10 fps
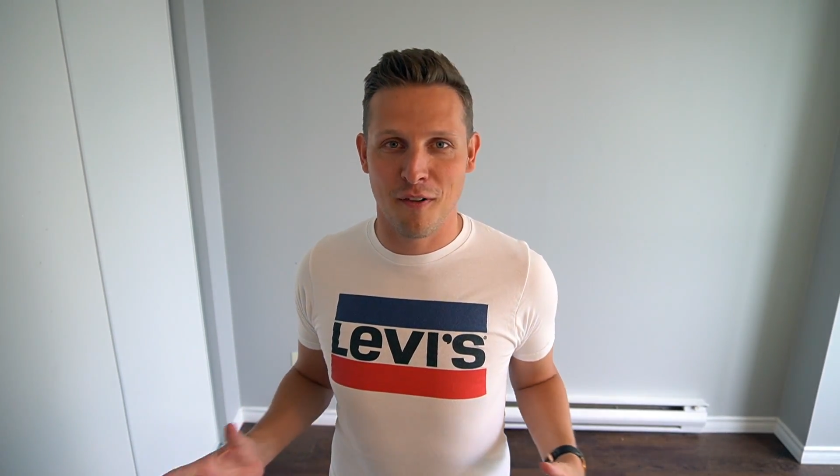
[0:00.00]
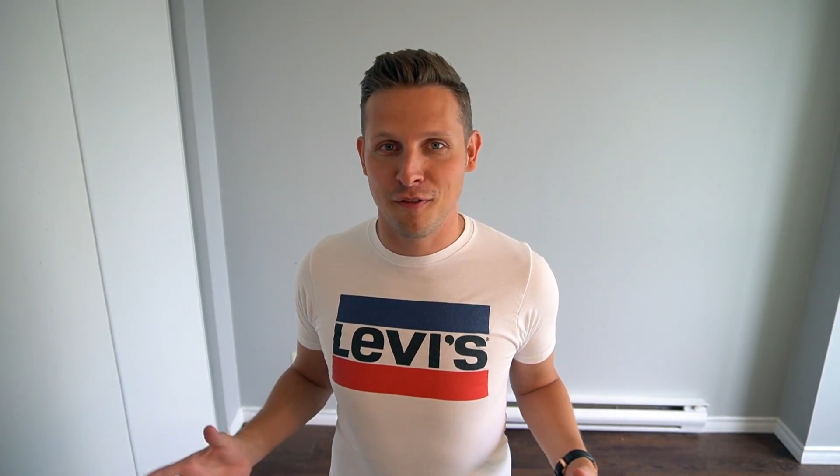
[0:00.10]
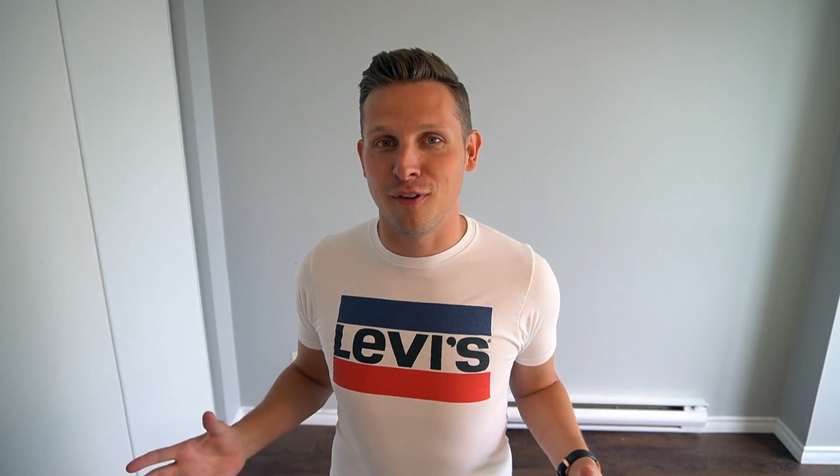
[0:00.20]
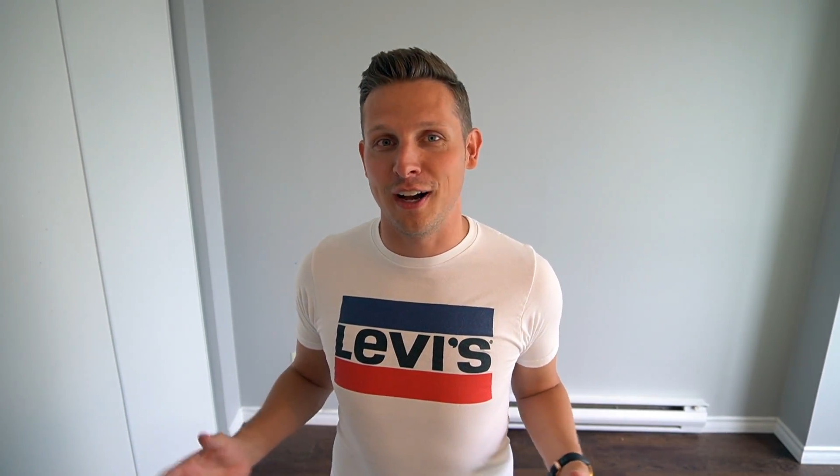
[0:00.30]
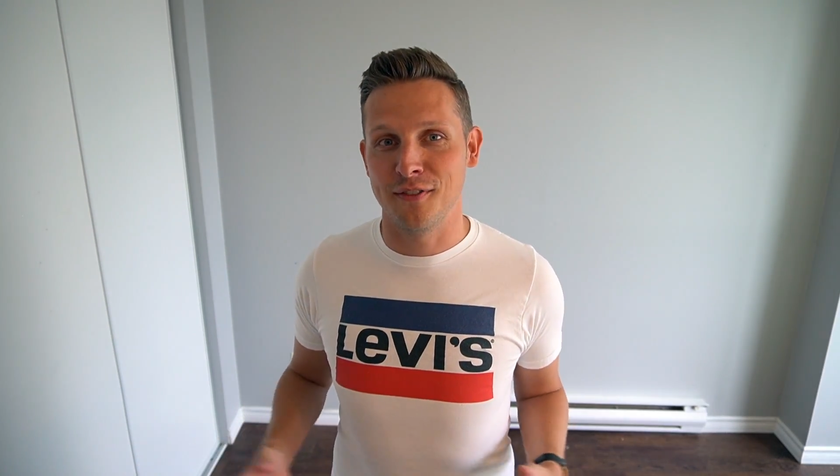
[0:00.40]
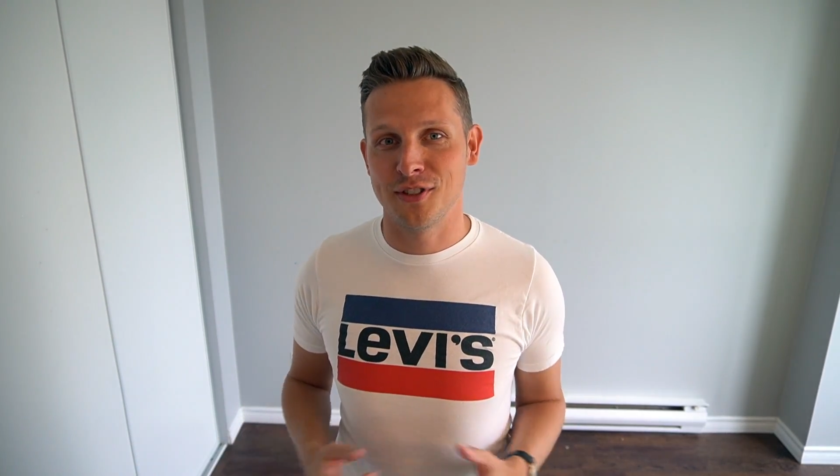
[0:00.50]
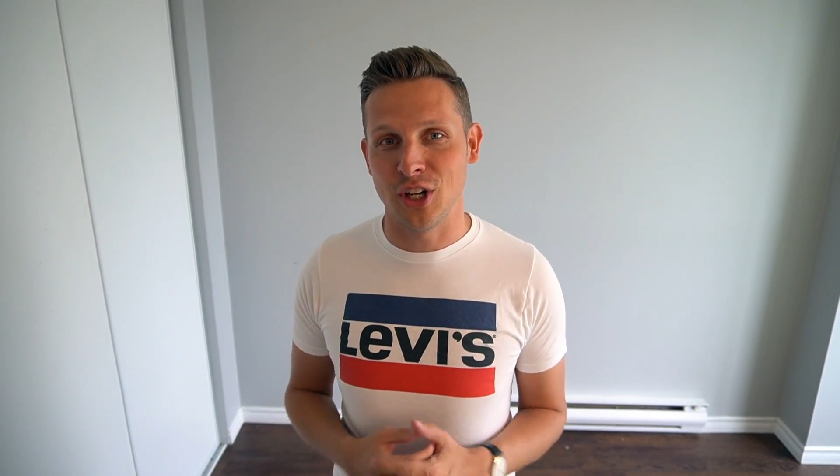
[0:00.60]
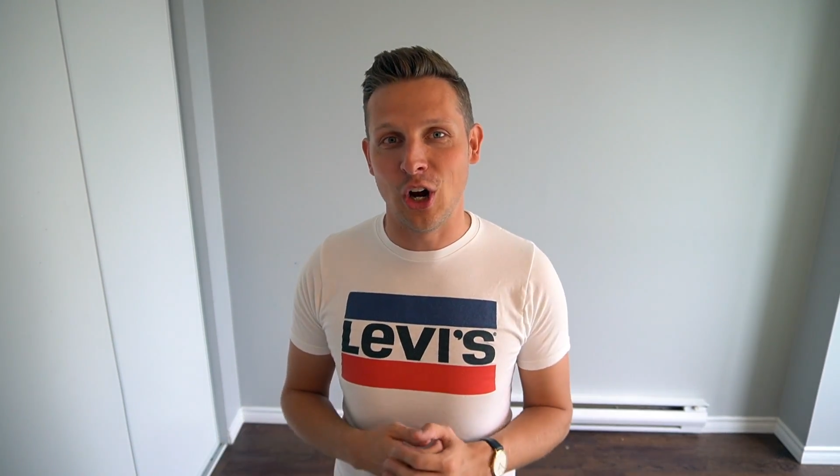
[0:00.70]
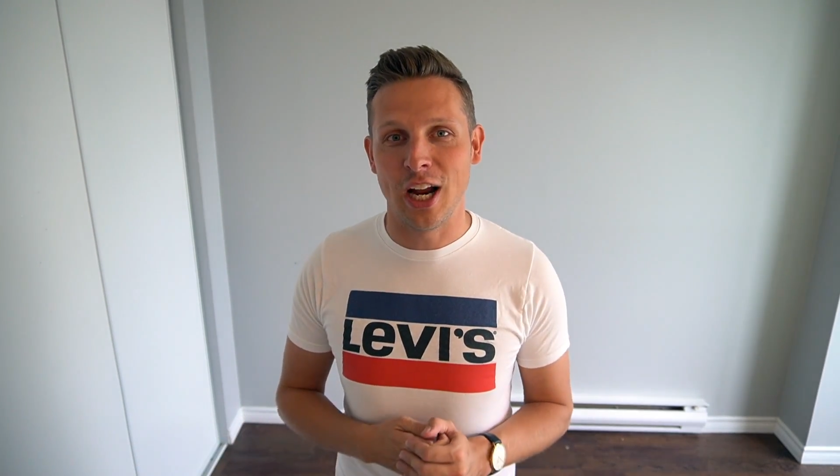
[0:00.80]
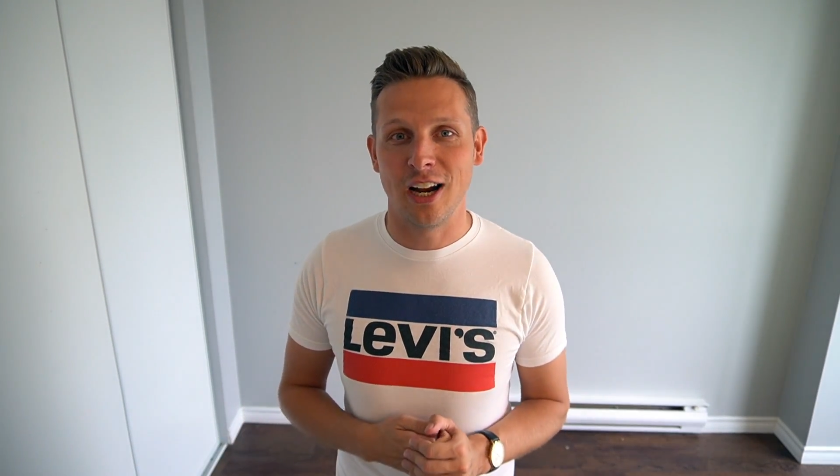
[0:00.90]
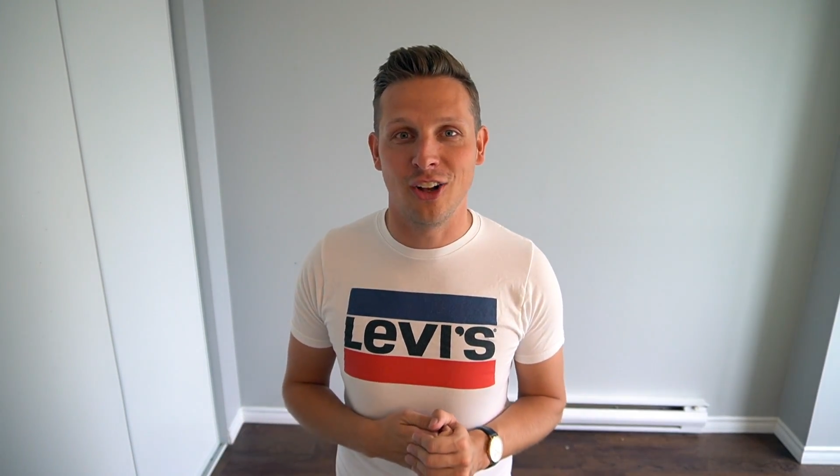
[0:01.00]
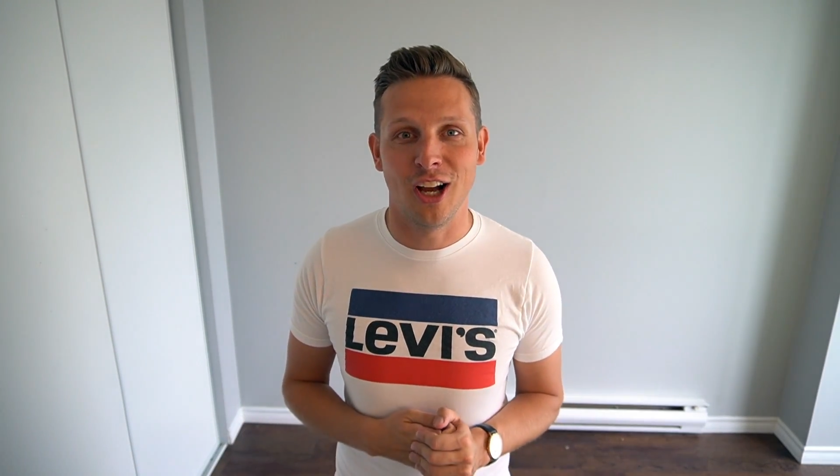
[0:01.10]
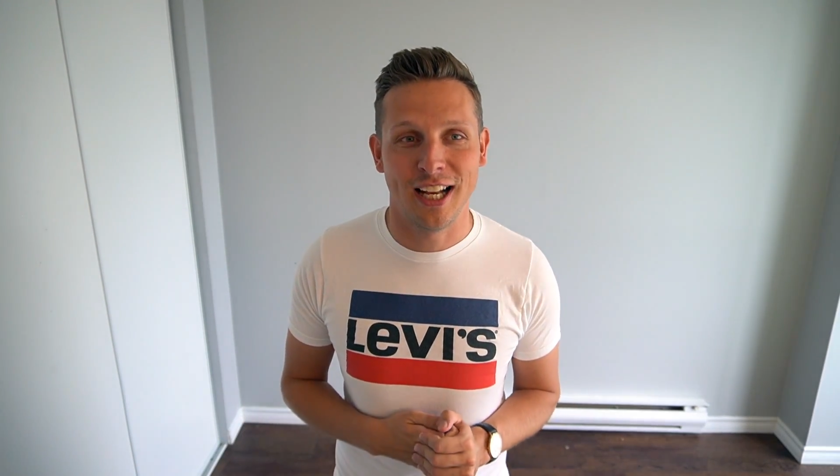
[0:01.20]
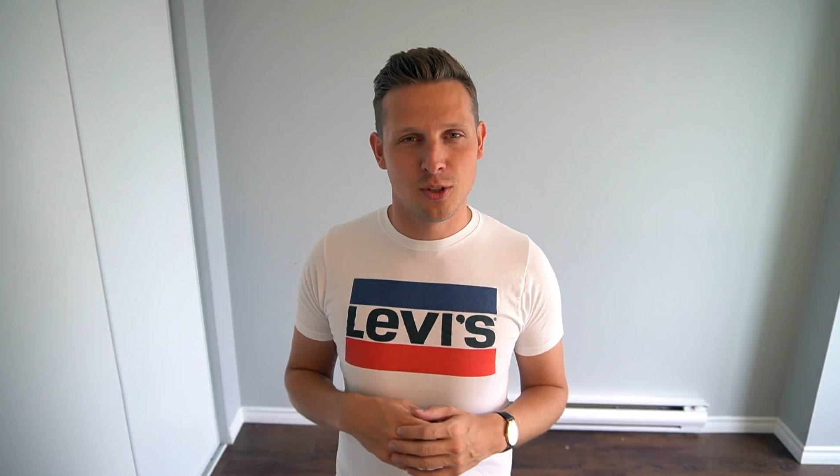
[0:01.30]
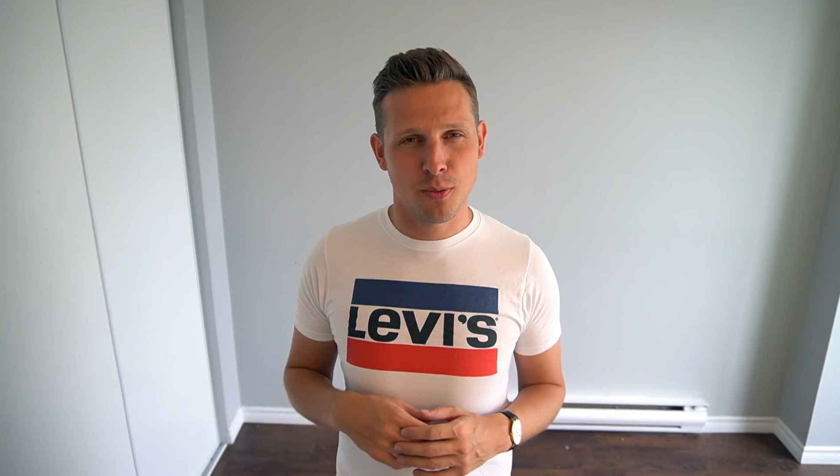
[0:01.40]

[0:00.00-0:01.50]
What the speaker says: a 5-star airline.